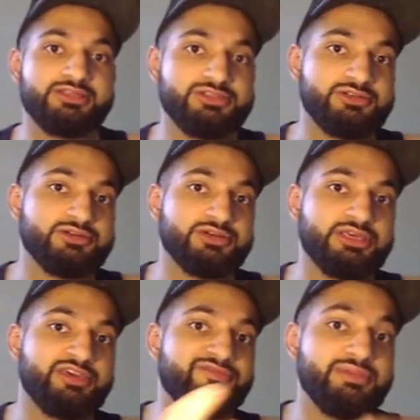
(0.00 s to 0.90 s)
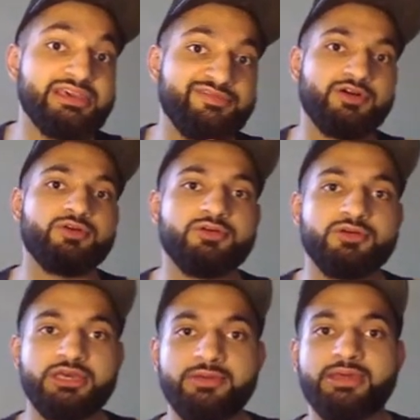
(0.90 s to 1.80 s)
to give me a follow.
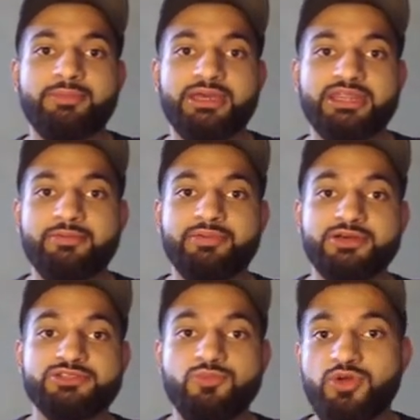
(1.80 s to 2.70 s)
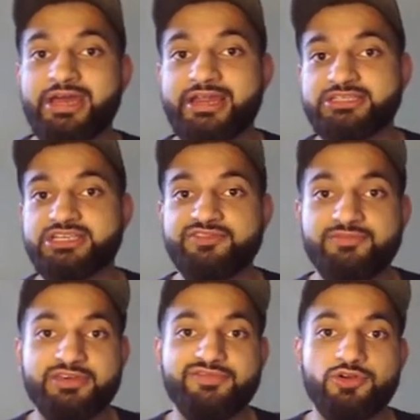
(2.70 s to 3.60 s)
It may make that person more likely to give
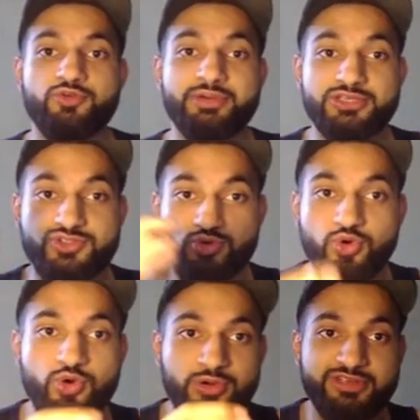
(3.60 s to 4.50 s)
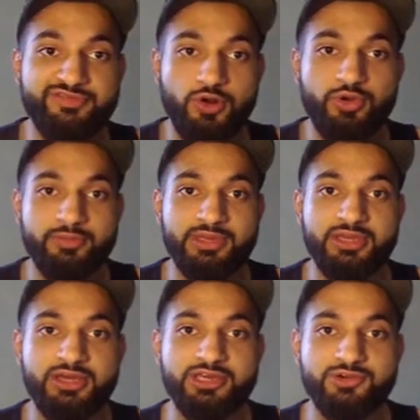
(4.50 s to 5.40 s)
me a follow because you're already following
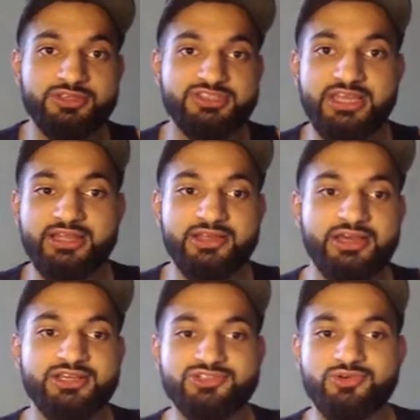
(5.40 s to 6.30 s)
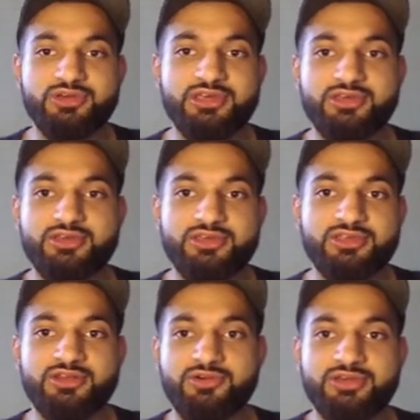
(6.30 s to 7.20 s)
me. You understand? So it,
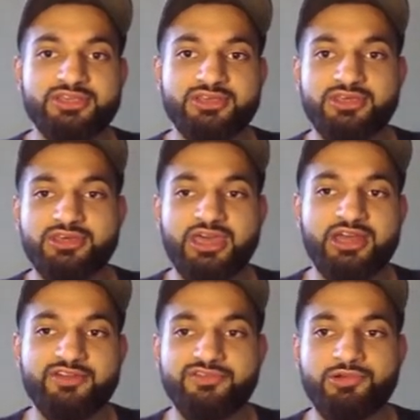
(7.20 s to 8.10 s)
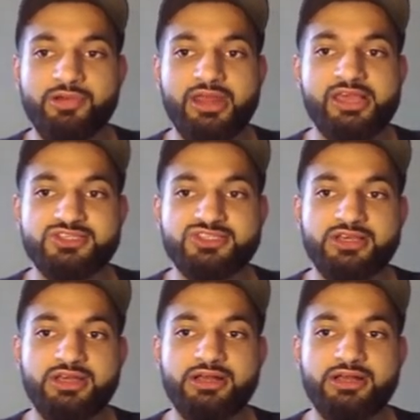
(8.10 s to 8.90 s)
you know, it, it kind of creates